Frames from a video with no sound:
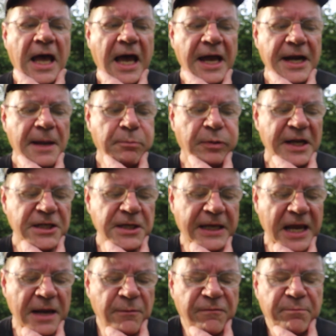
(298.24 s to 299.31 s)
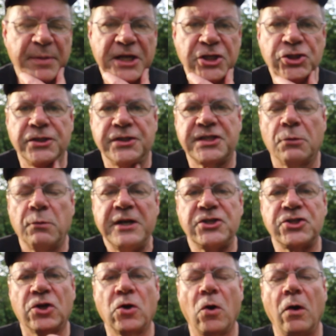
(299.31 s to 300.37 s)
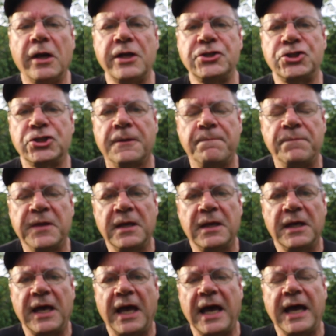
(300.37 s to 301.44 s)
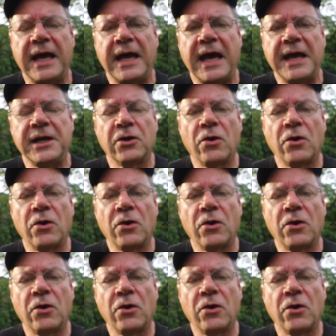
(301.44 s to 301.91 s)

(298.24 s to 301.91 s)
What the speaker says: And I played a game of patience. I went to college and I